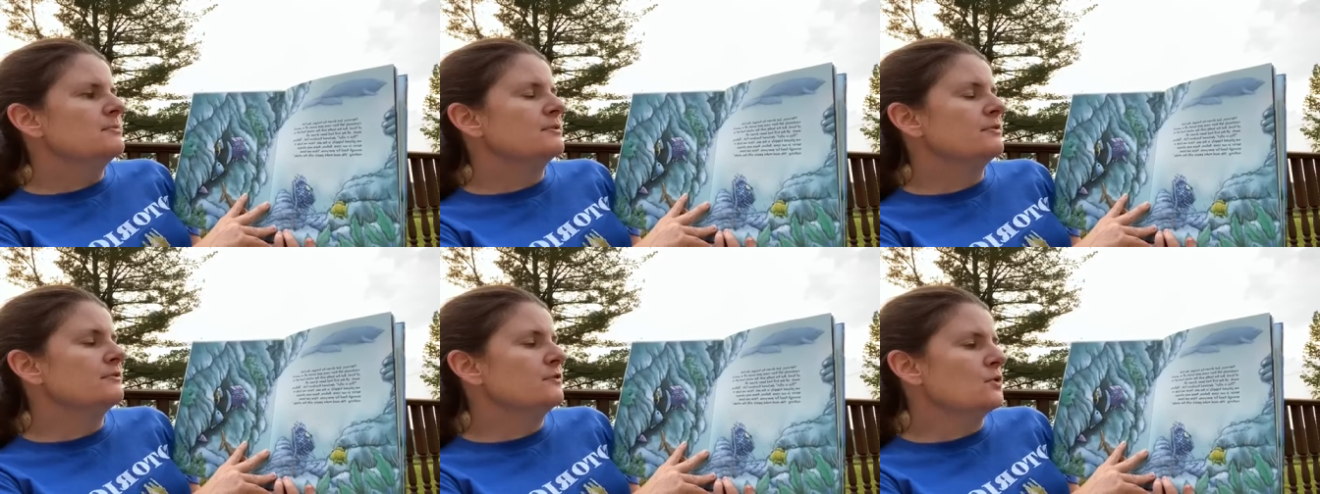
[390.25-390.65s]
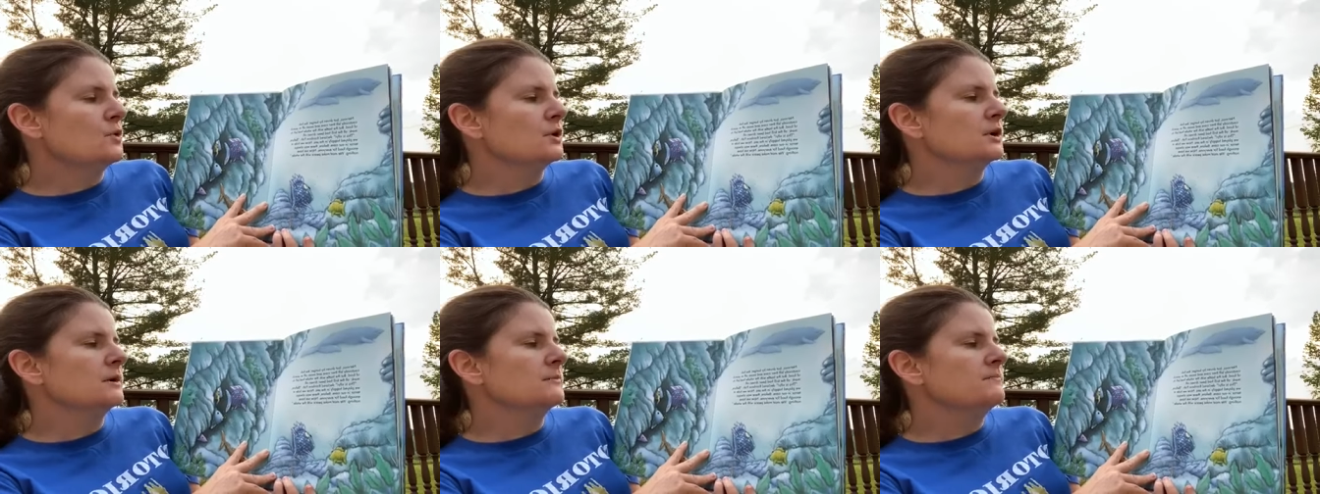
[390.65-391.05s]

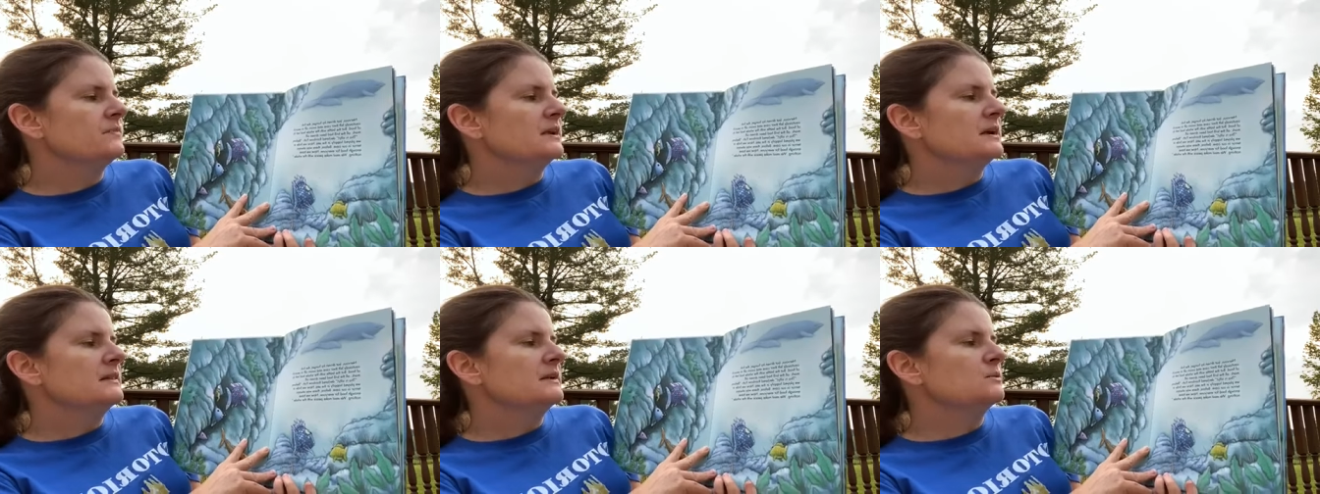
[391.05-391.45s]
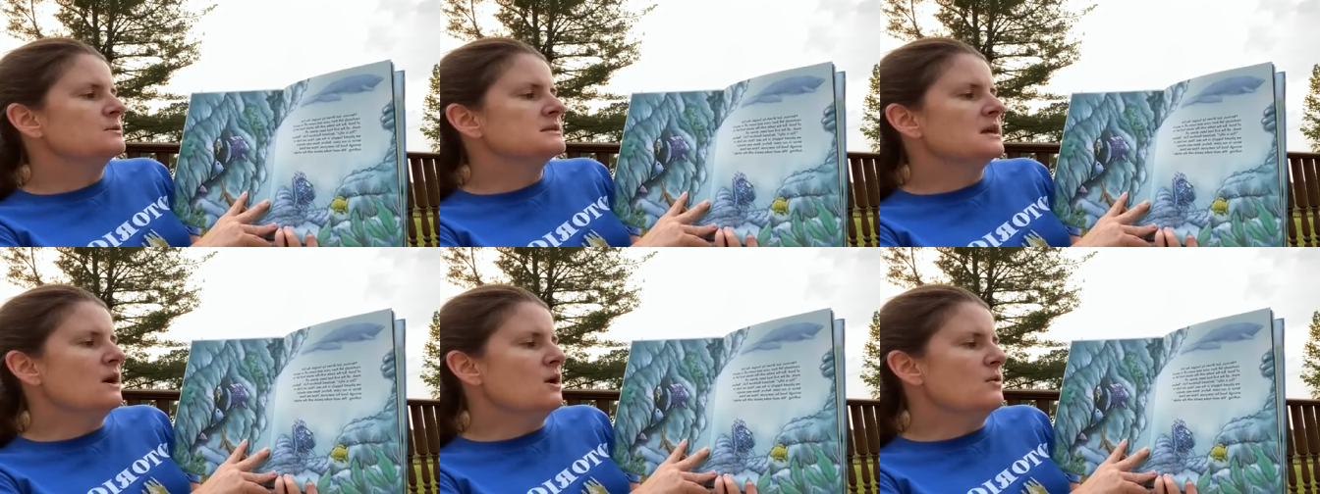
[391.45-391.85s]
Before, there
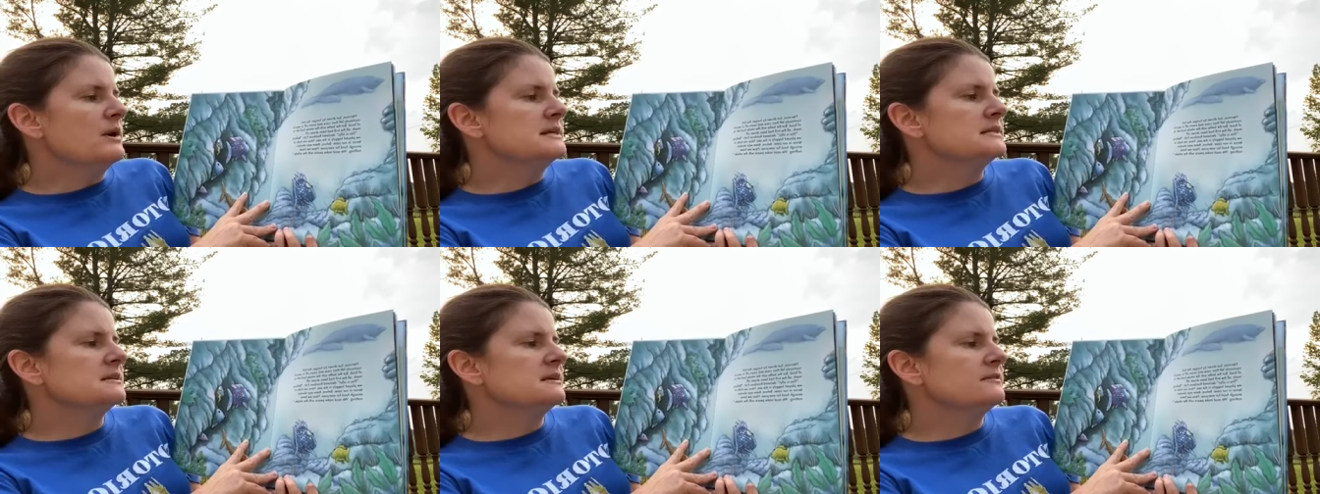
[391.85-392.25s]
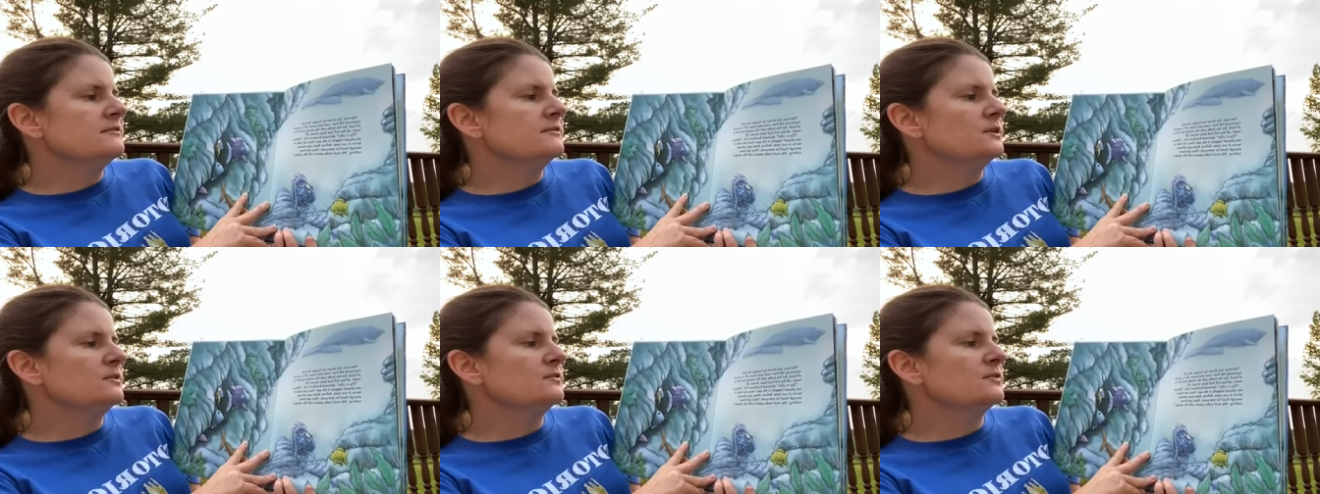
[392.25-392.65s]
was always enough
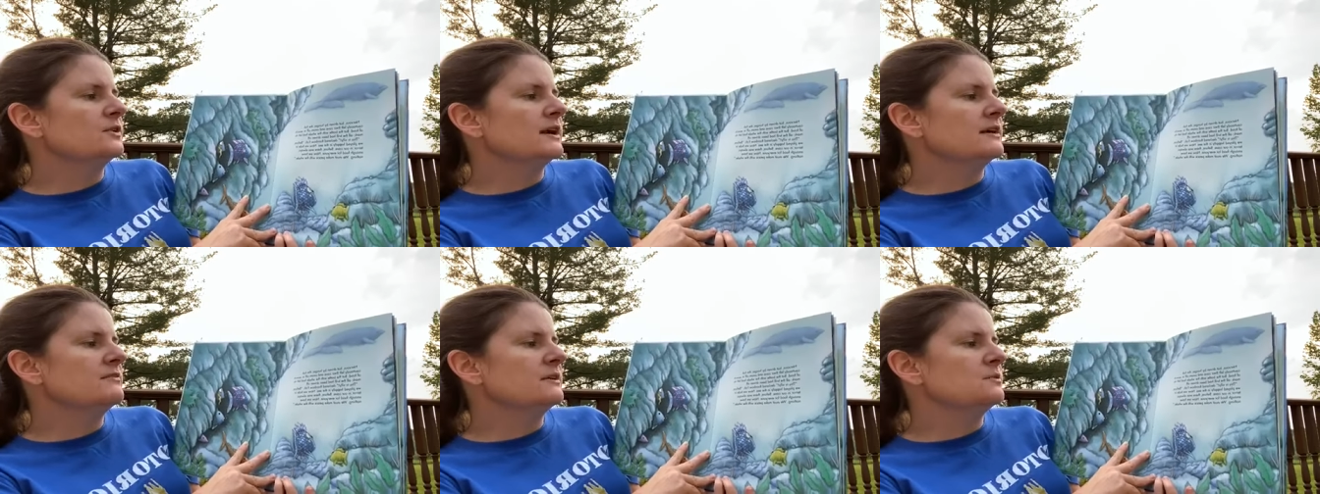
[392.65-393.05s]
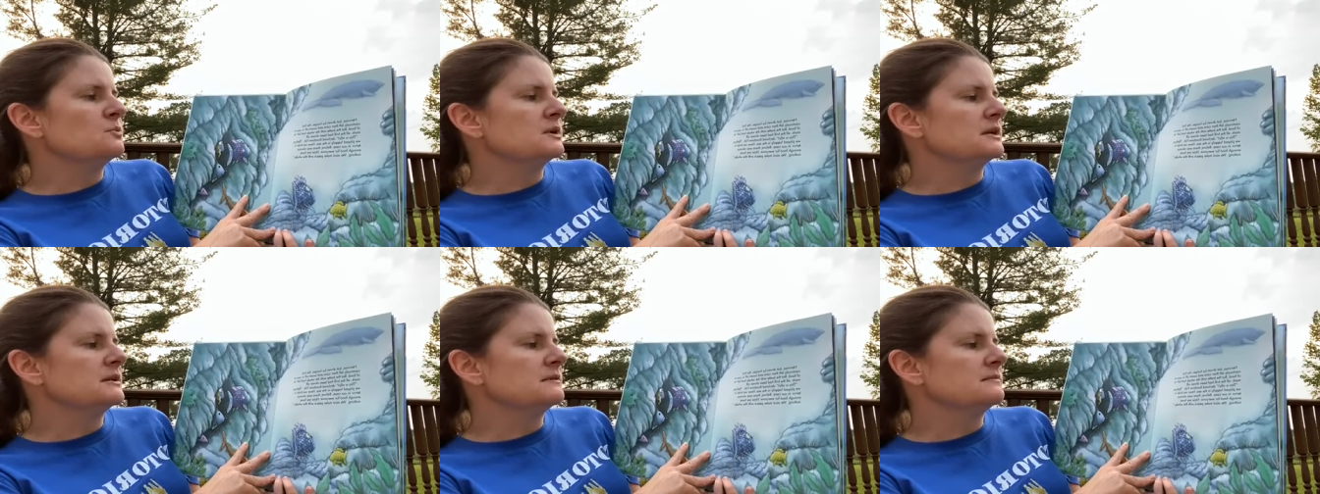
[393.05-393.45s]
food for
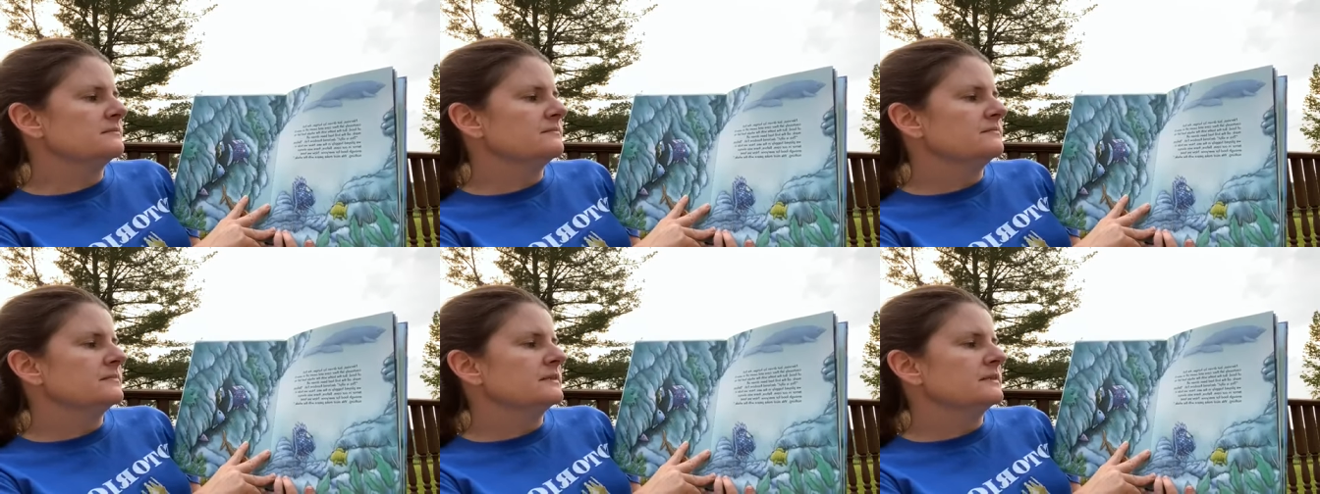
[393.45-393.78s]
everyone.